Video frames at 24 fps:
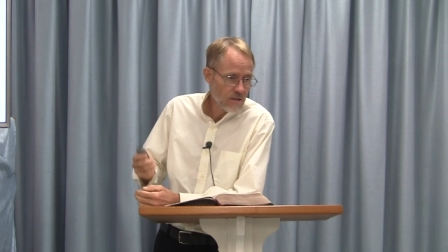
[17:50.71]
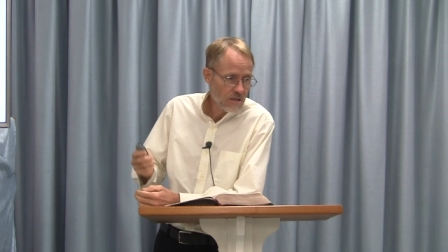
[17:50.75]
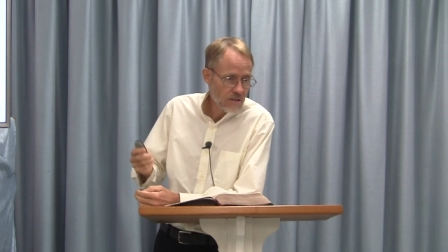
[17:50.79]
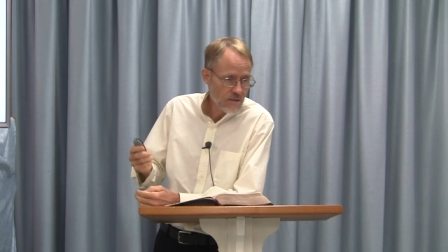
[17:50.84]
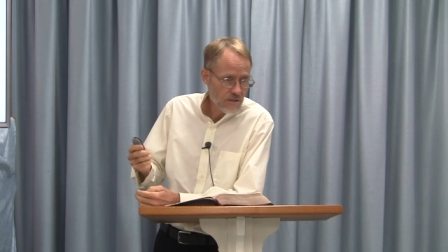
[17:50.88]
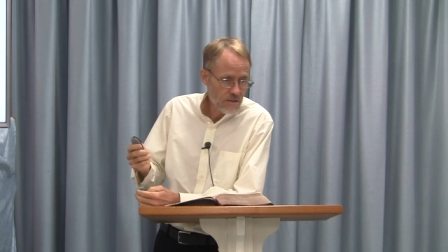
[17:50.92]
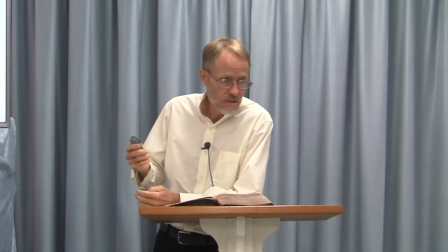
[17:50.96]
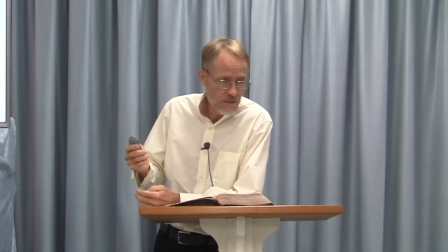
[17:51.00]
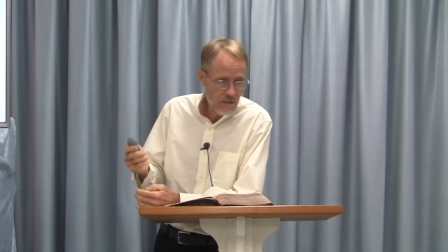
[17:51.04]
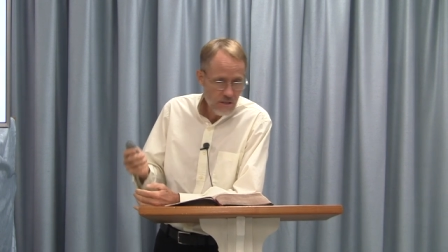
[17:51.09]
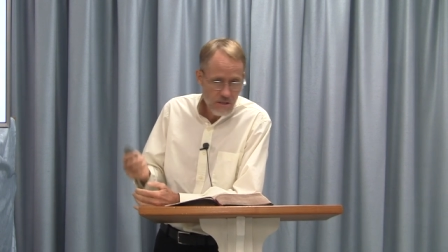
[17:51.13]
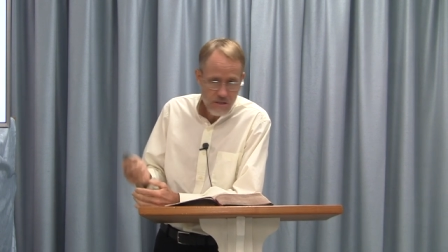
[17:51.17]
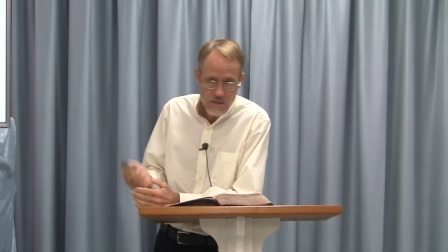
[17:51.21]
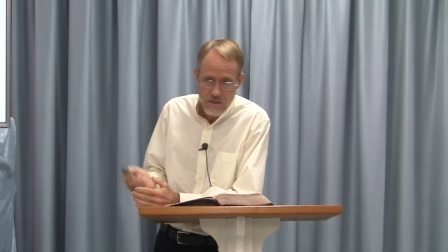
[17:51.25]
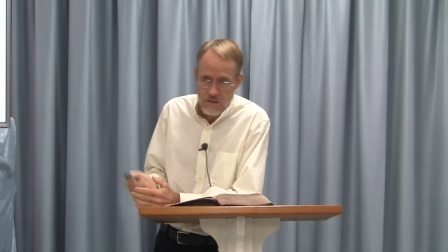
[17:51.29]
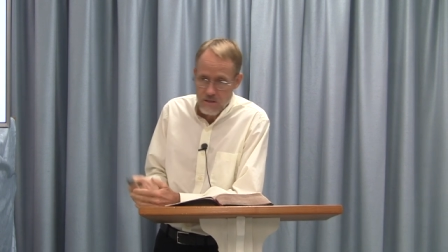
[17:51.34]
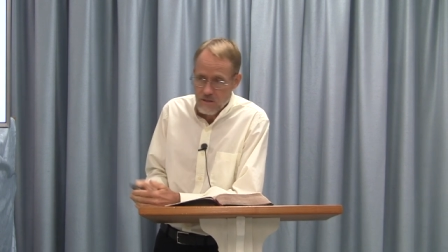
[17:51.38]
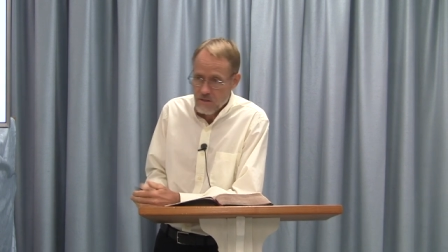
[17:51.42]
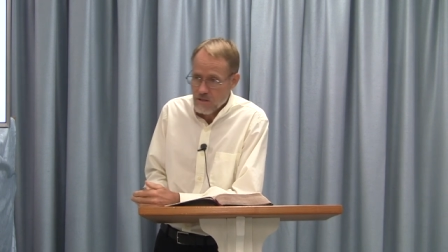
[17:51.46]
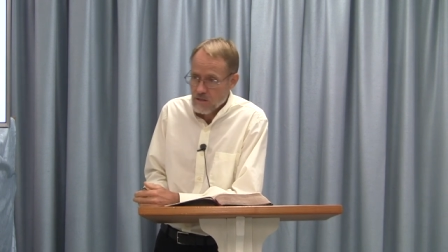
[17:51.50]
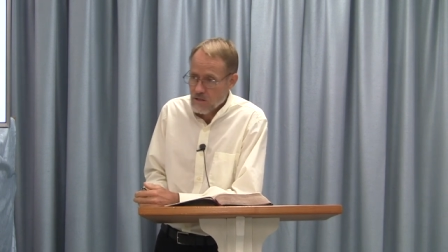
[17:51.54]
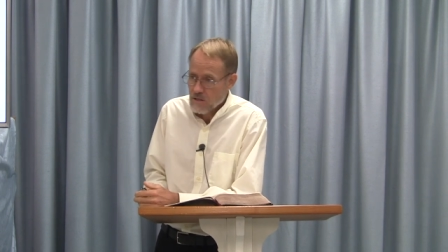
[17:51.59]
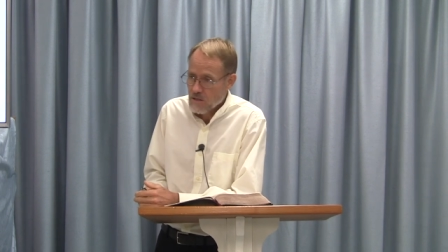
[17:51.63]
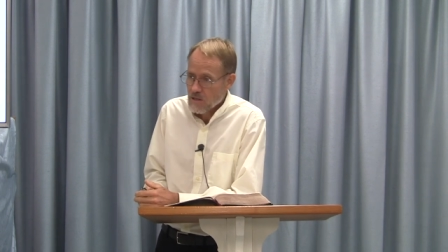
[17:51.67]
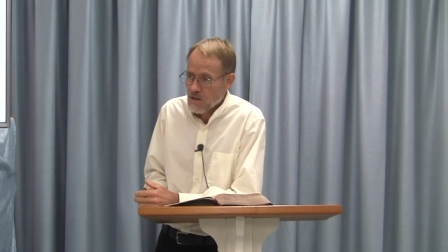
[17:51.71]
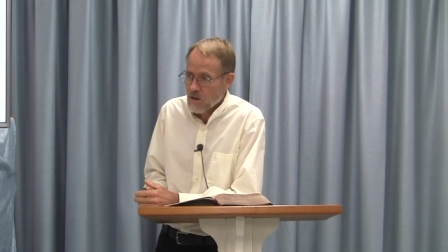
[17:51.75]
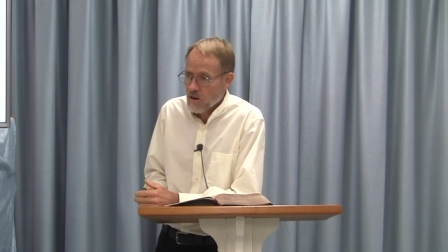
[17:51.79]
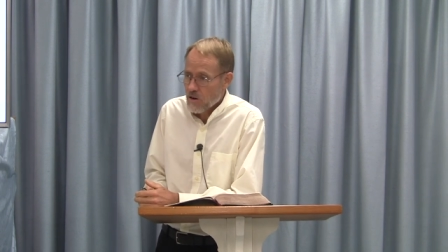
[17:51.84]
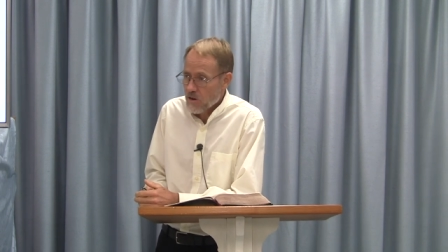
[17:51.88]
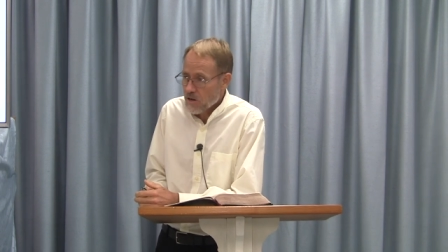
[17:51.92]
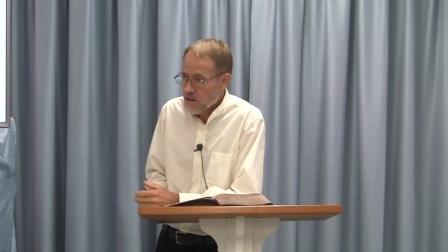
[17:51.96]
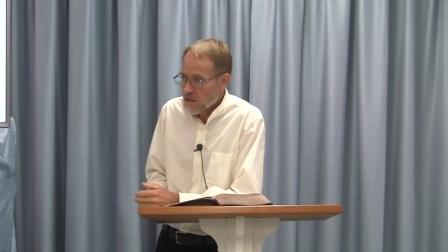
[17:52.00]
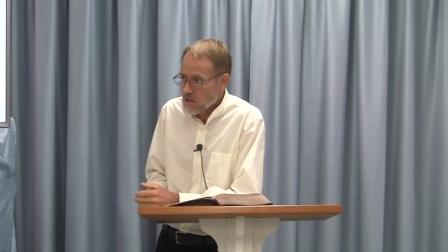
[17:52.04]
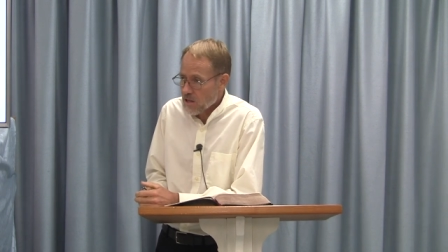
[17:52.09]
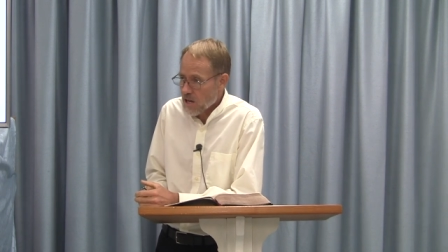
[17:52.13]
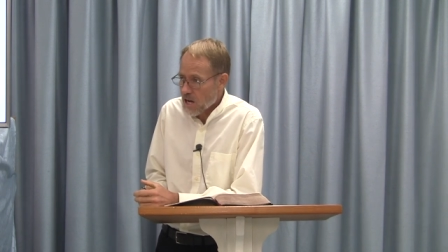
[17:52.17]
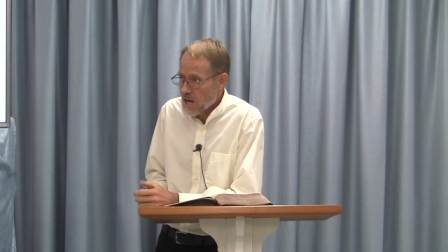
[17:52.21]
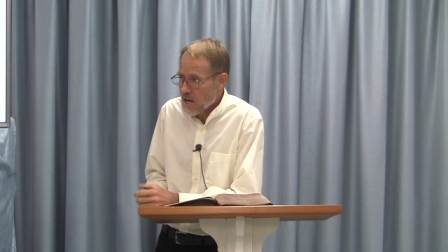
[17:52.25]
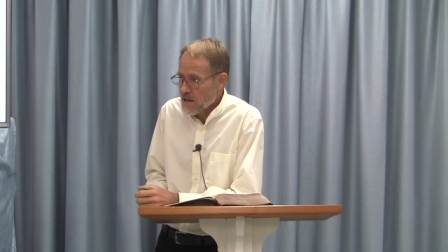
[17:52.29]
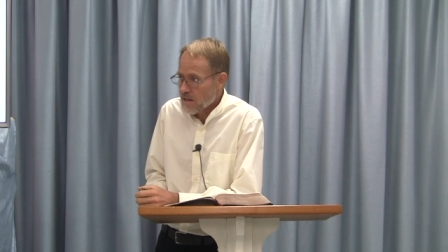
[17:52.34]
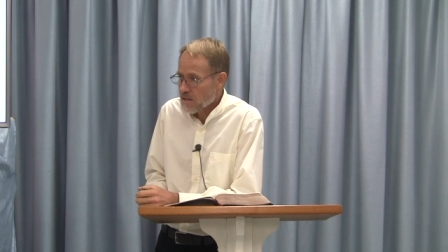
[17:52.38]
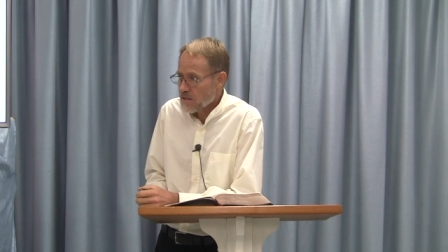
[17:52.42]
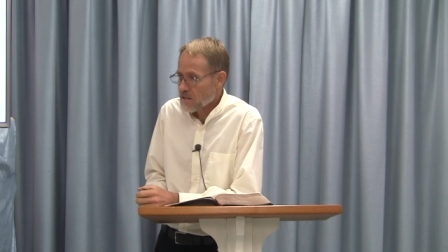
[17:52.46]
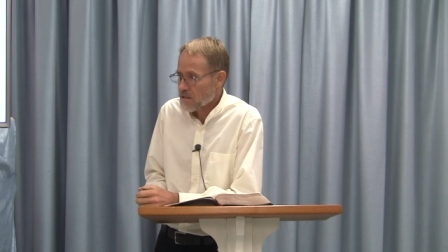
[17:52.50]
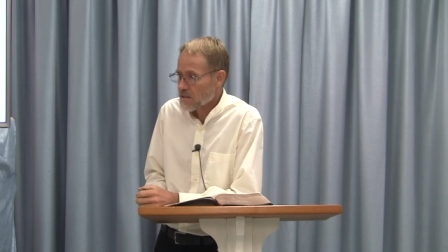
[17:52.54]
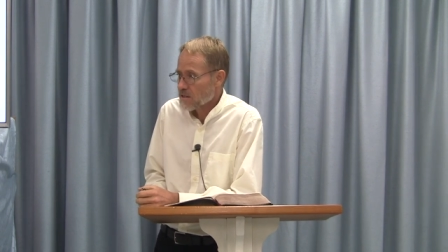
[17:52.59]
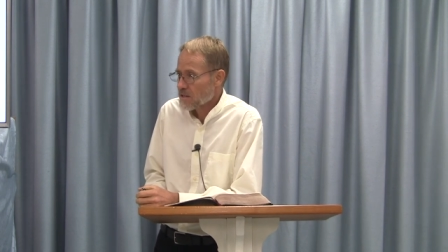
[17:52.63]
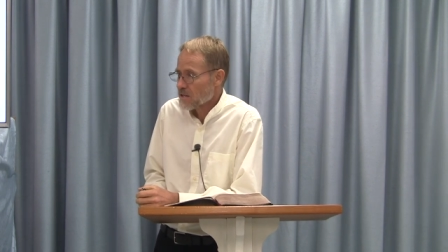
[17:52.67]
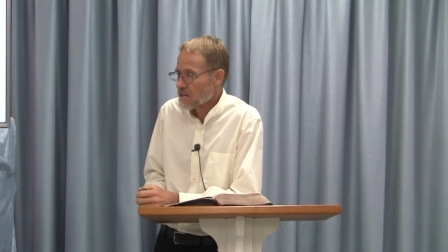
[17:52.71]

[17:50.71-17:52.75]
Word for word: the Heruli